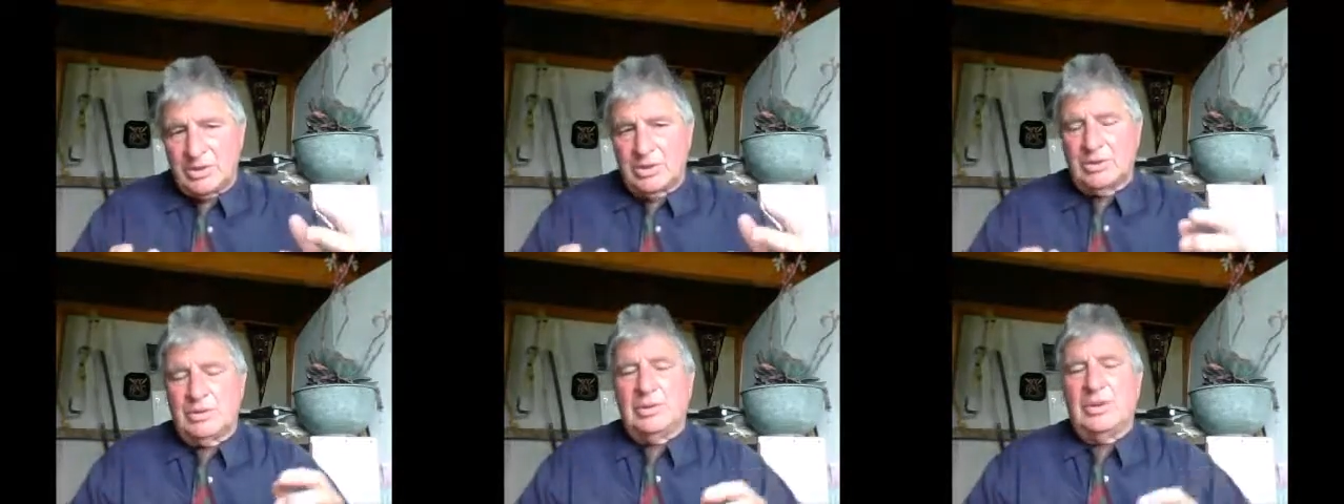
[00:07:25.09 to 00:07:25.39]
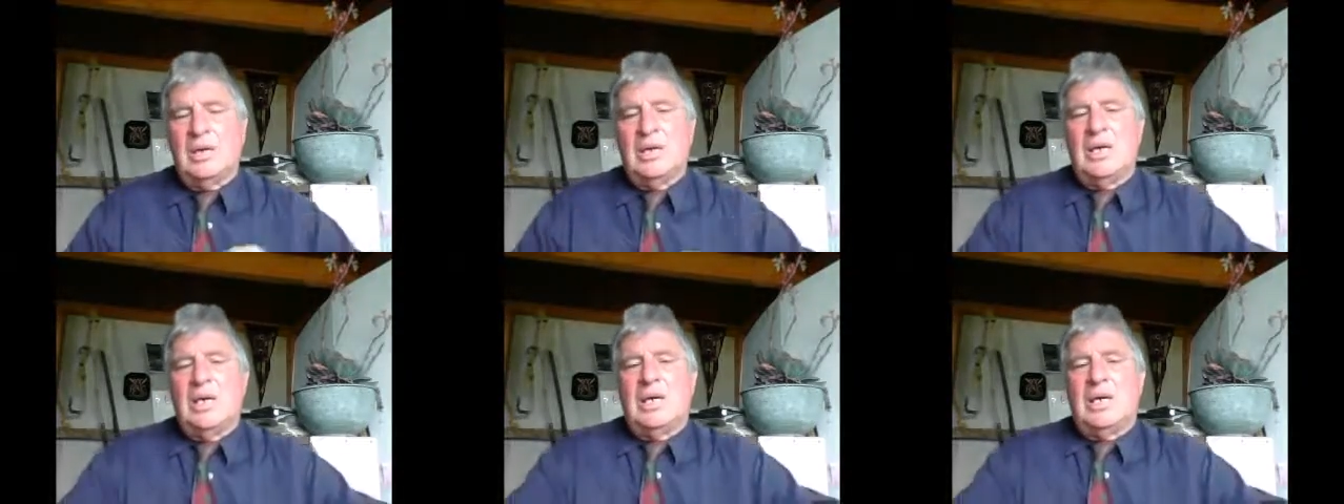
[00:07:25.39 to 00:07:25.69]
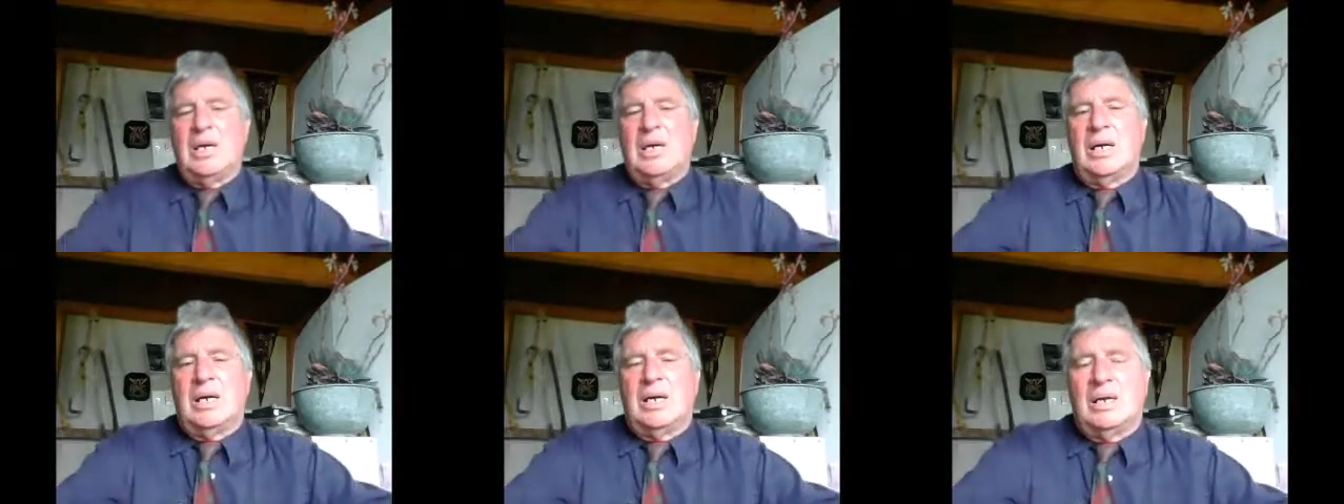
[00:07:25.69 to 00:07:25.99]
to
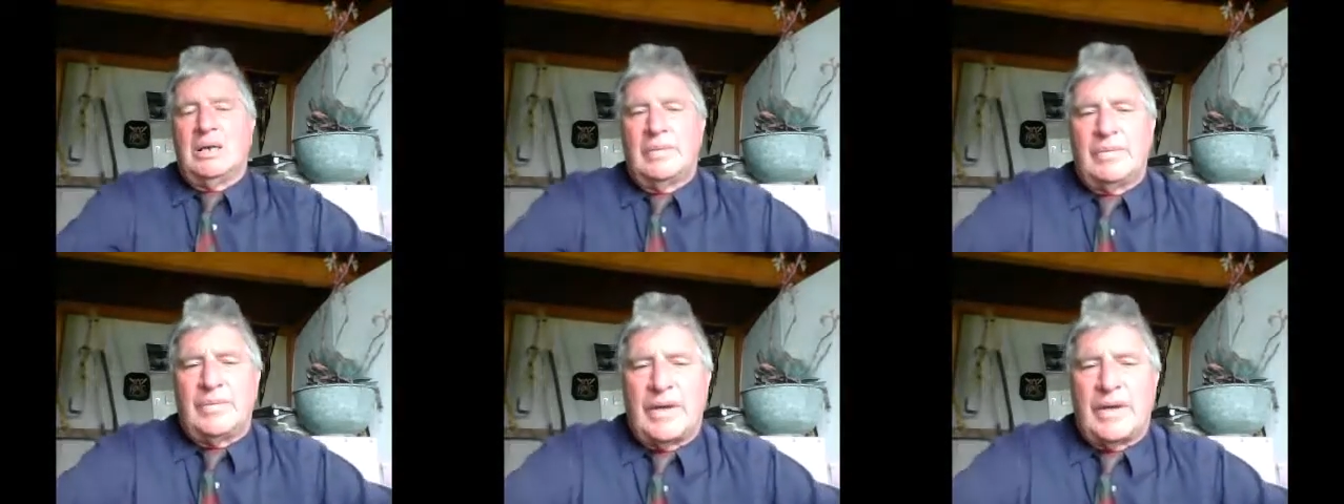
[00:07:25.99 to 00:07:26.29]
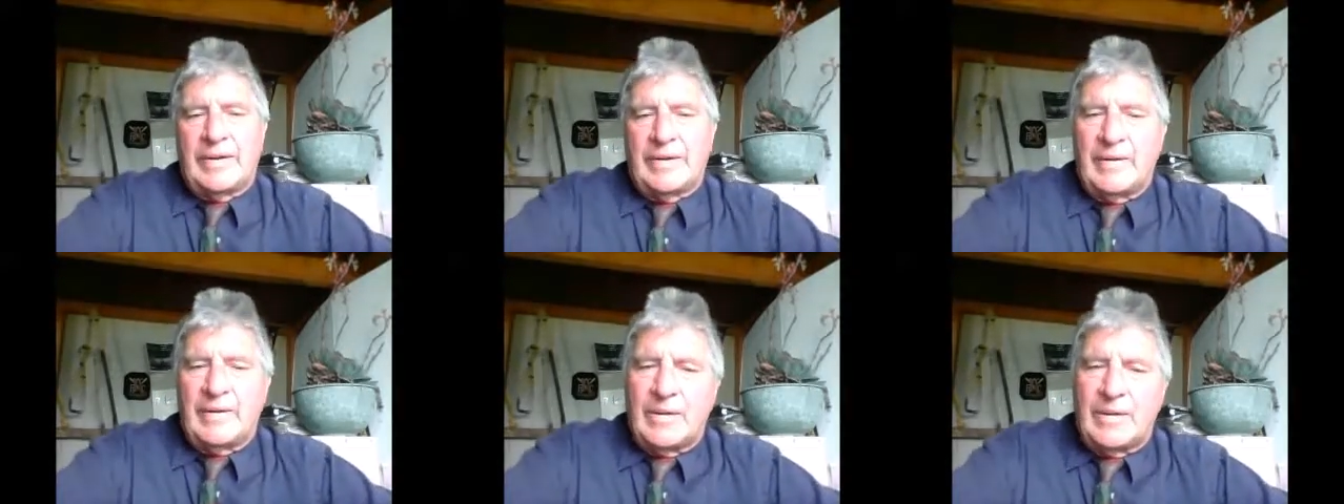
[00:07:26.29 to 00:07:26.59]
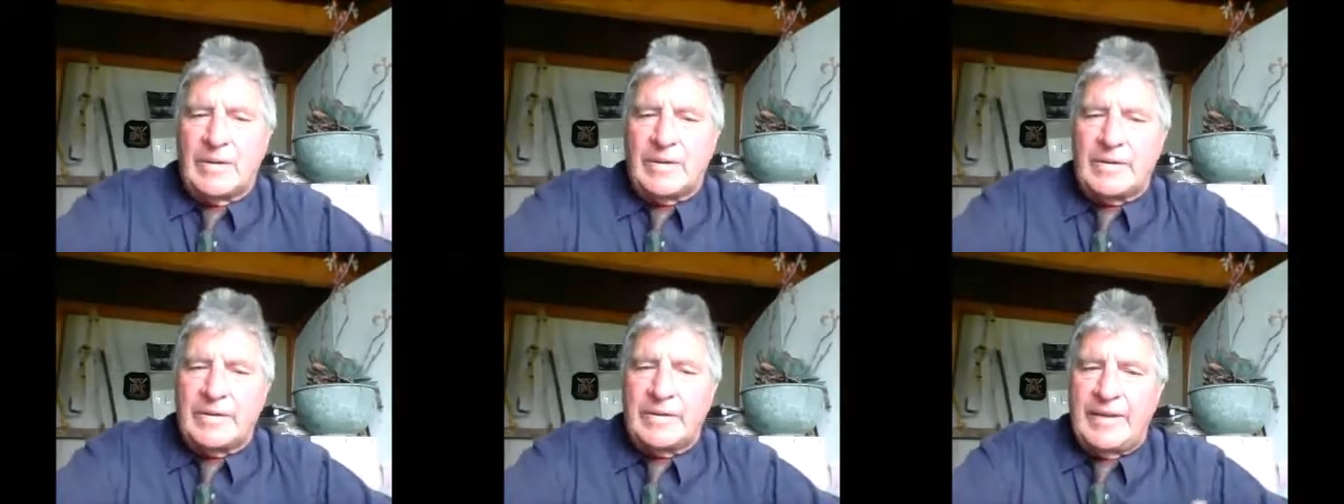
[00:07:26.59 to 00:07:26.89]

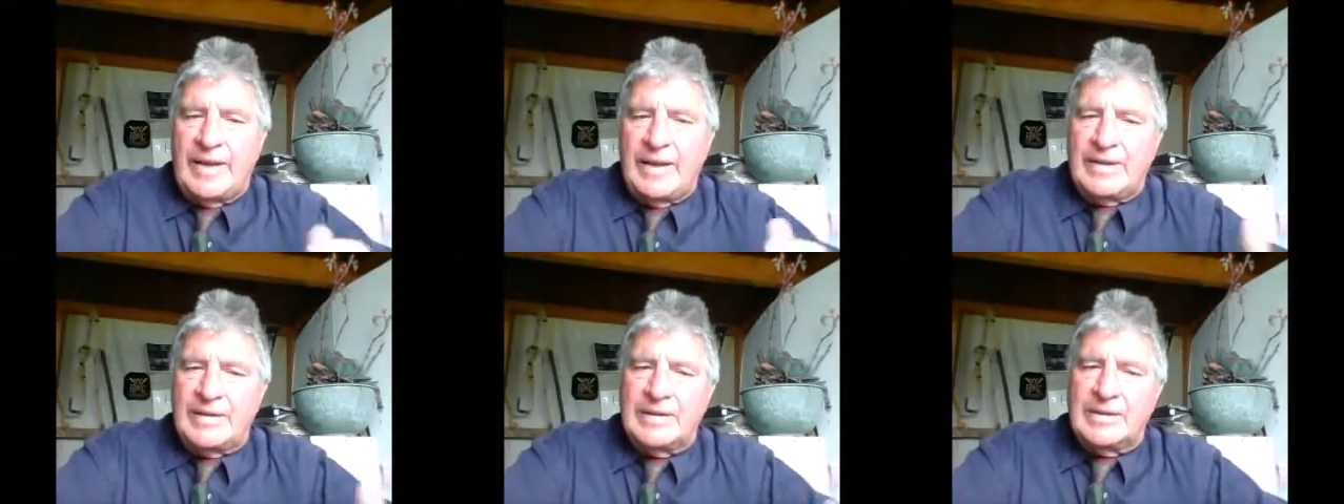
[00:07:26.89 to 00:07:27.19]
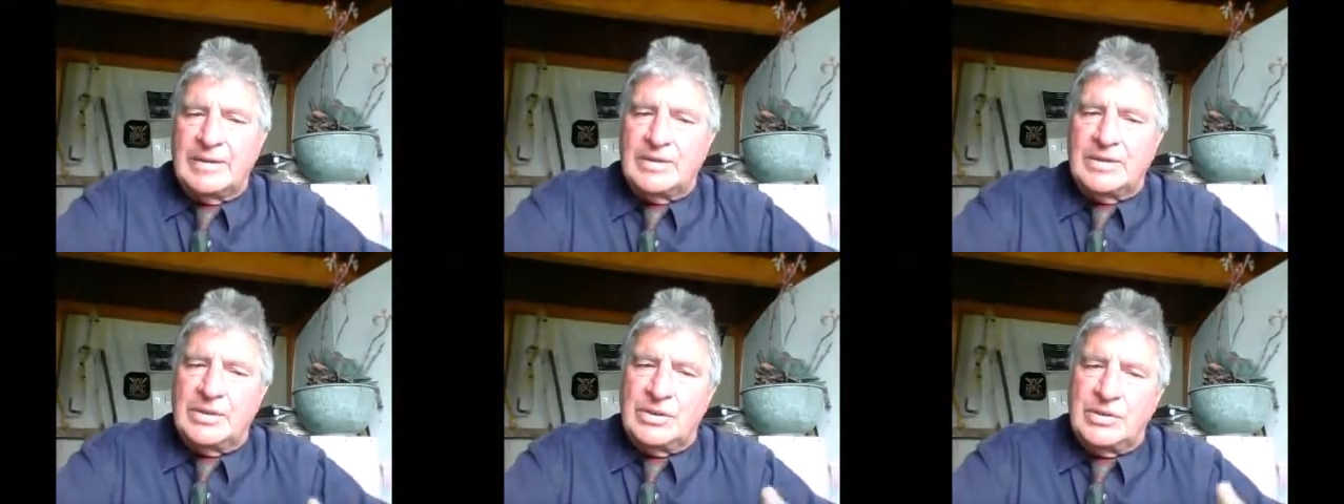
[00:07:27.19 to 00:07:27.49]
unlock that,